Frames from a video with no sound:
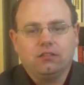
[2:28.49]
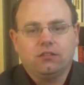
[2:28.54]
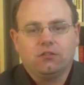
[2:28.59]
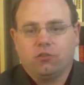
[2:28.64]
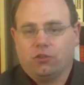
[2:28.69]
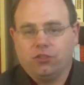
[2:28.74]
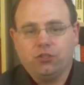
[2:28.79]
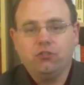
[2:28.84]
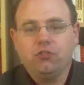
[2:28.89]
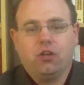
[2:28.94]

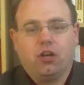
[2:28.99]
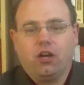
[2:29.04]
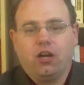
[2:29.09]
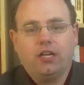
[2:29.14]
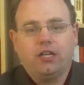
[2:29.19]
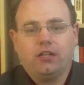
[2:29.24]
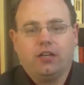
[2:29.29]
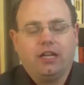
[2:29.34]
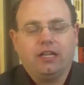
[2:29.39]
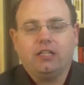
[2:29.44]
for you to
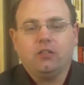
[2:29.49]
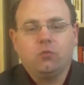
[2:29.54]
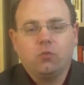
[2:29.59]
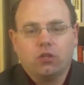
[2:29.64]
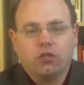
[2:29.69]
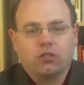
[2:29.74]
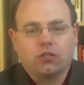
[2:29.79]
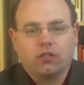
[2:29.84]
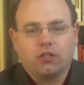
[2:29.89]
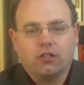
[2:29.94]
hire any
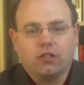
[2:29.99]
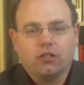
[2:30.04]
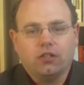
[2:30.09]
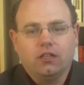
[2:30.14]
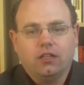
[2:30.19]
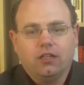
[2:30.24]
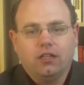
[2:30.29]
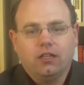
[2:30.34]
worker